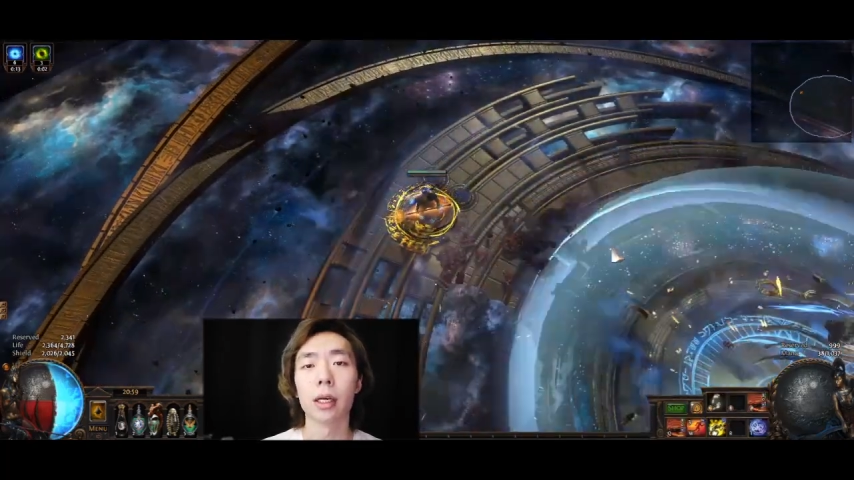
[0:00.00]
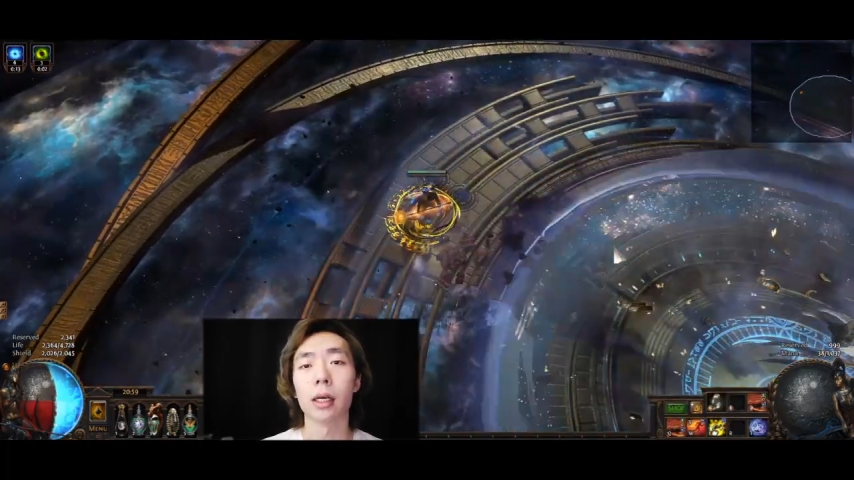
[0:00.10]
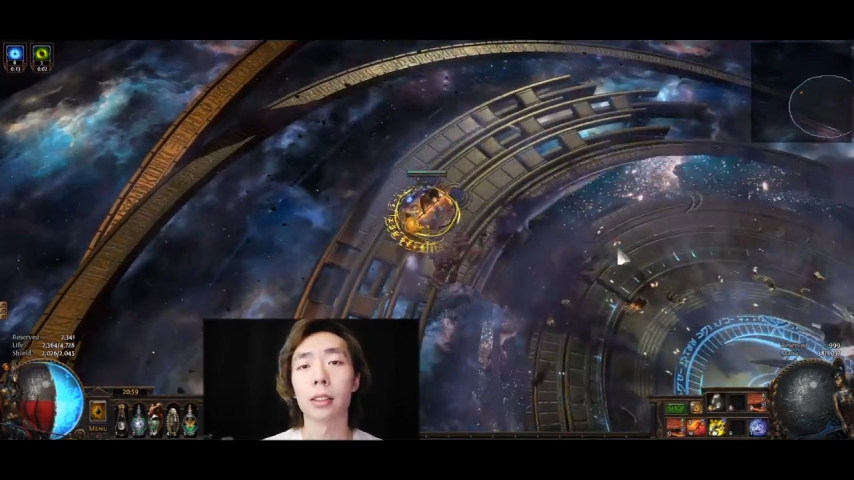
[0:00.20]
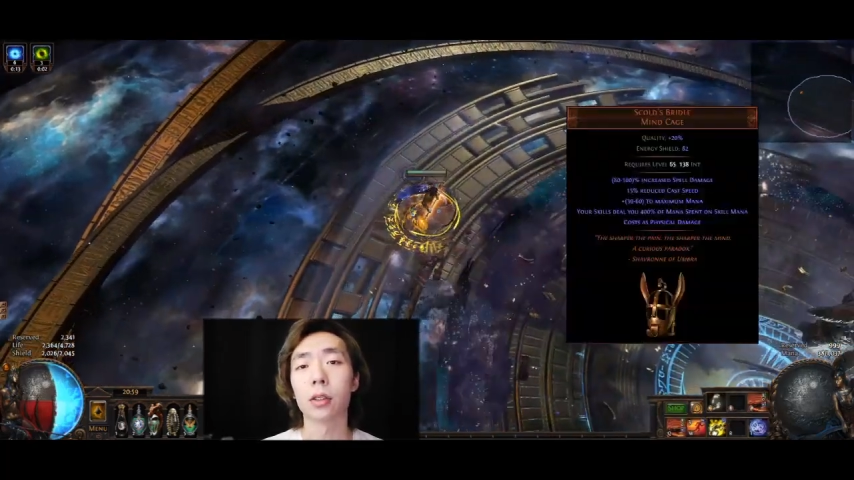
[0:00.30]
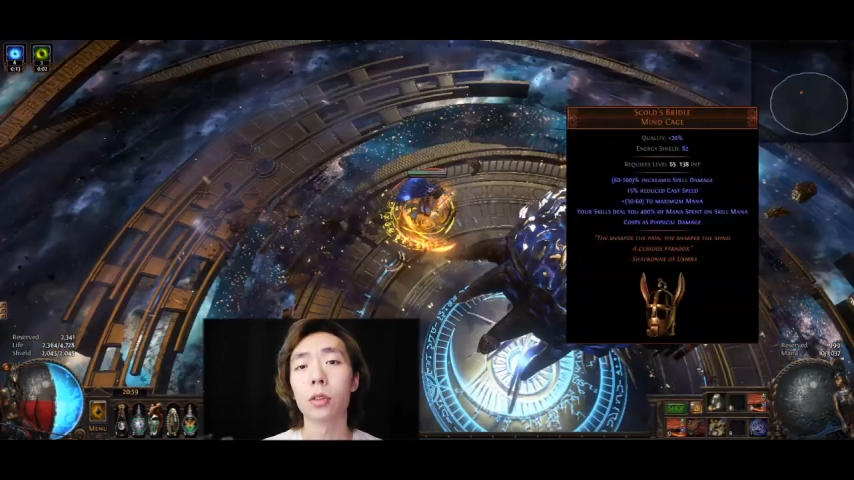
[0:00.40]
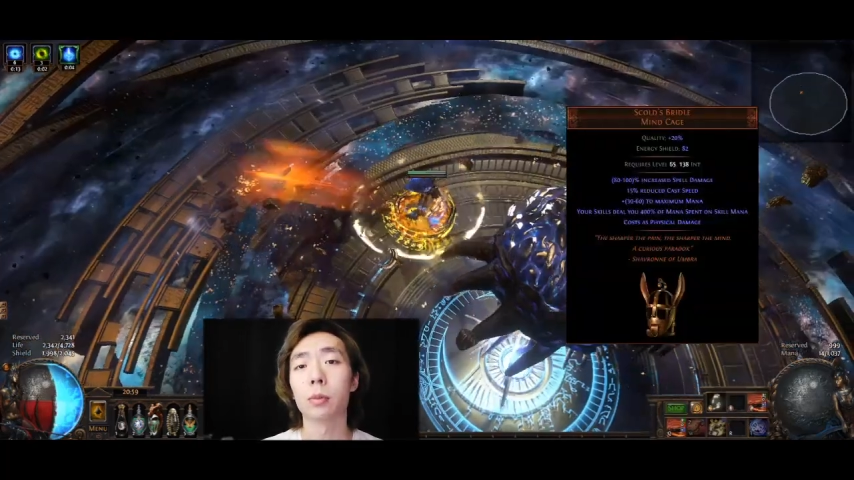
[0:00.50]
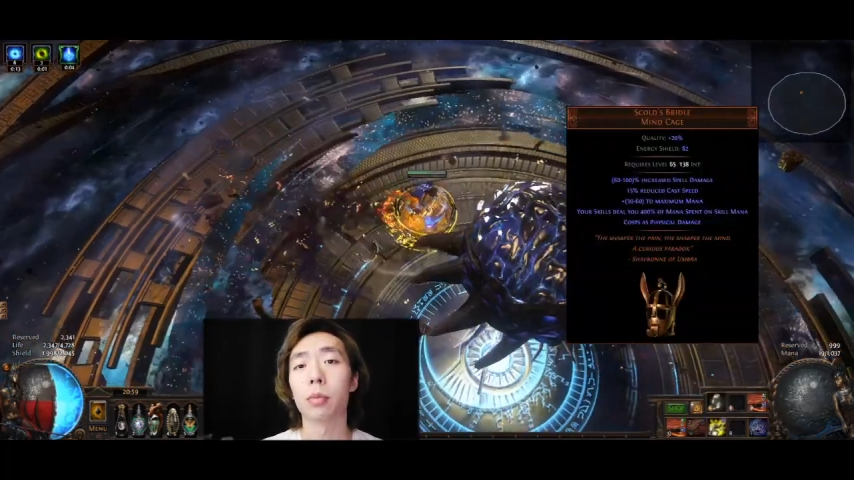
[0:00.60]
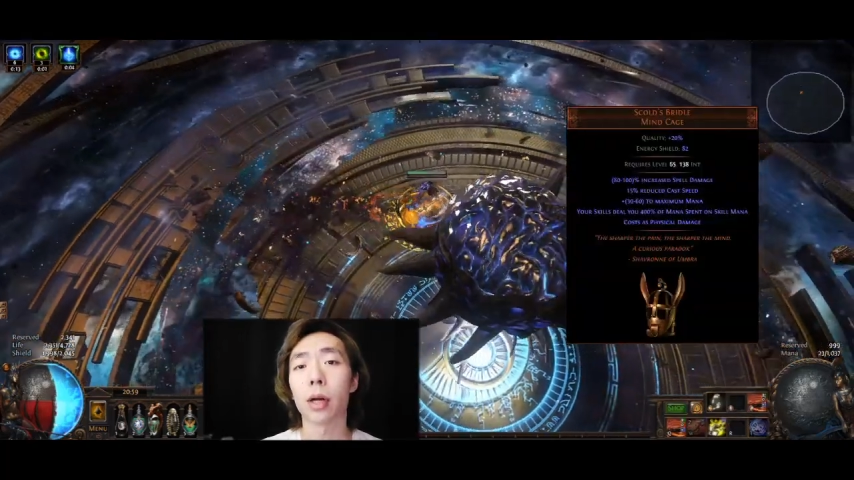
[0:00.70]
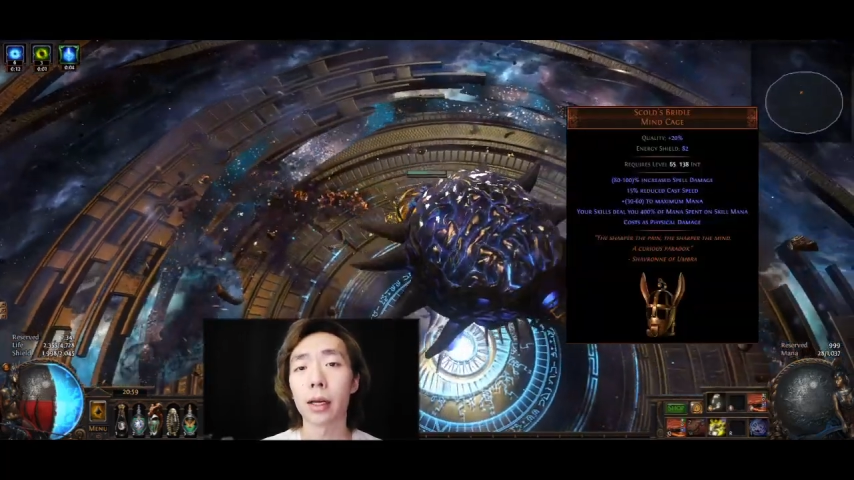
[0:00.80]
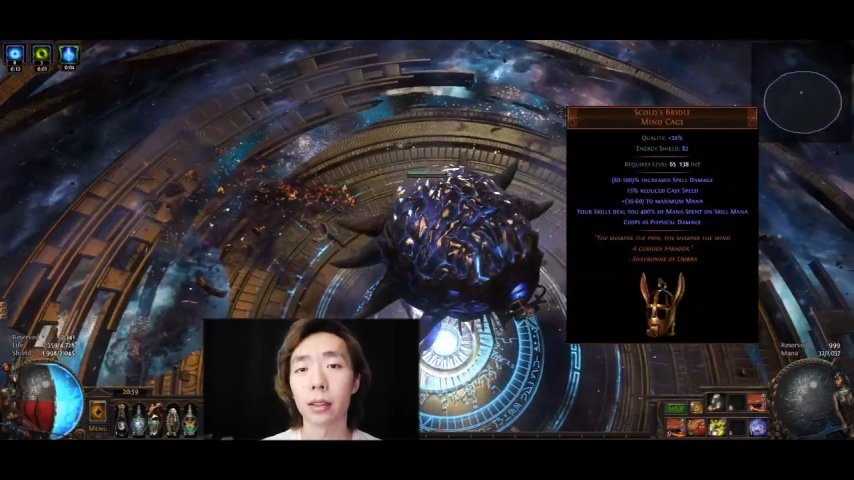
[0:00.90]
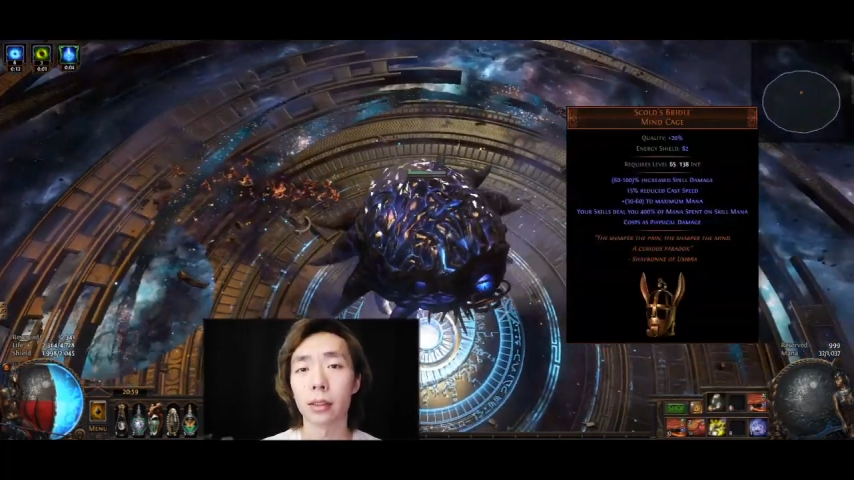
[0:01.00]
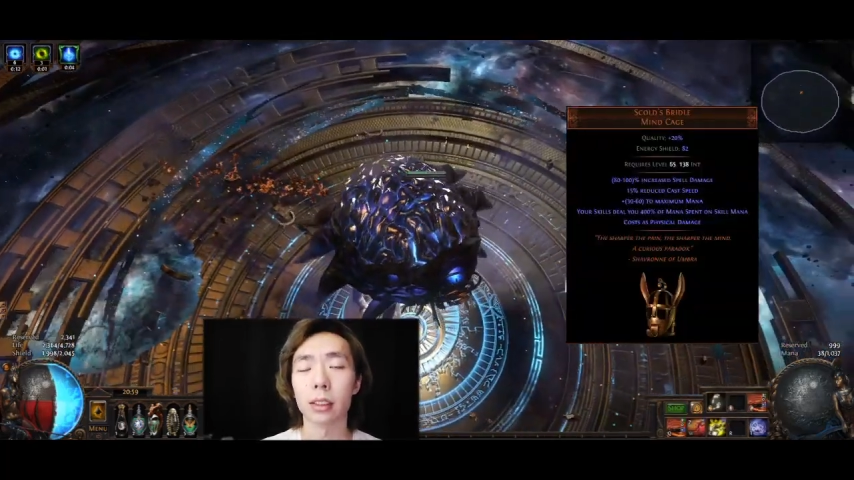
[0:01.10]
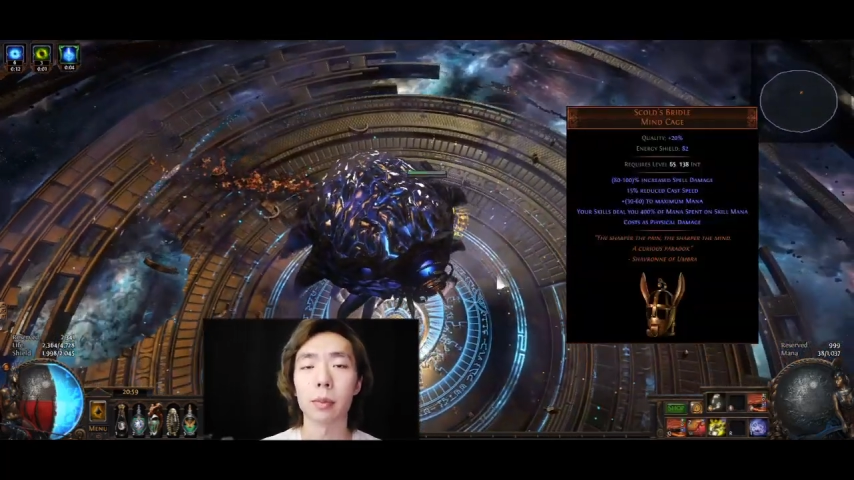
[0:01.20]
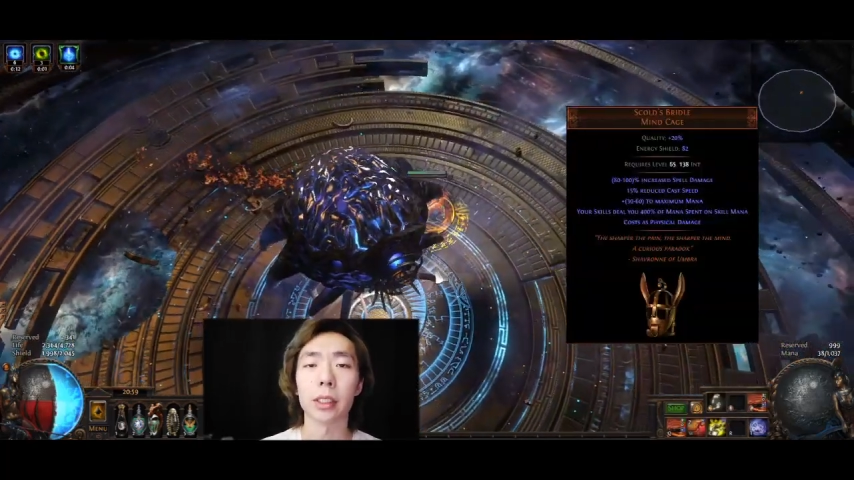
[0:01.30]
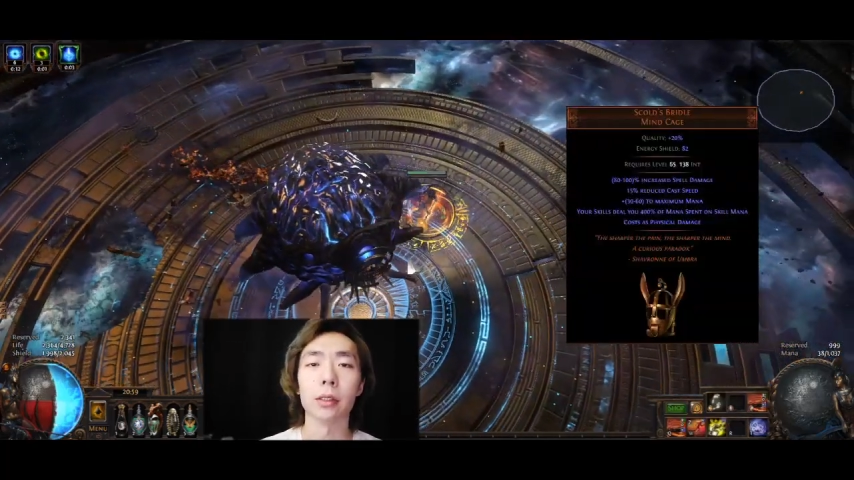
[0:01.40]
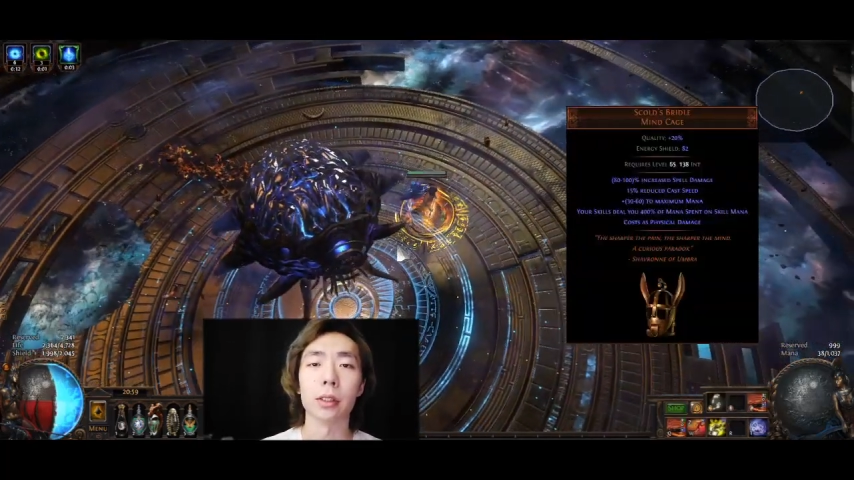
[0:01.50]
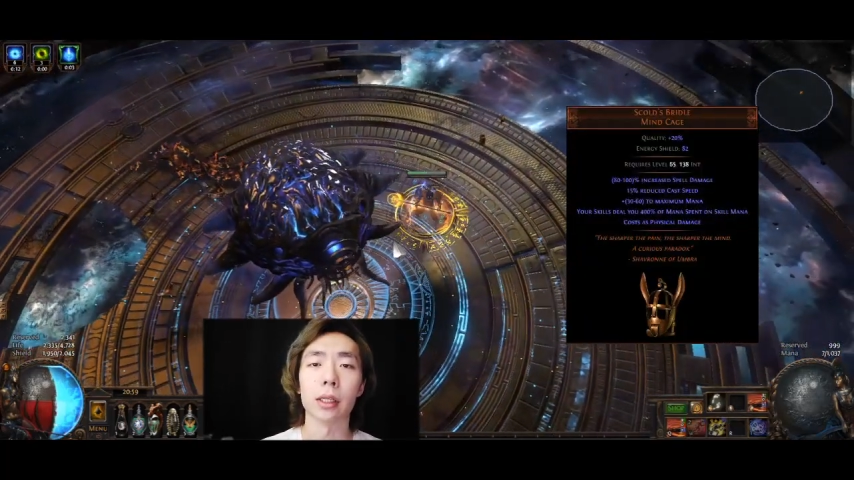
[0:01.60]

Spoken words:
A Scold's Bridle is being used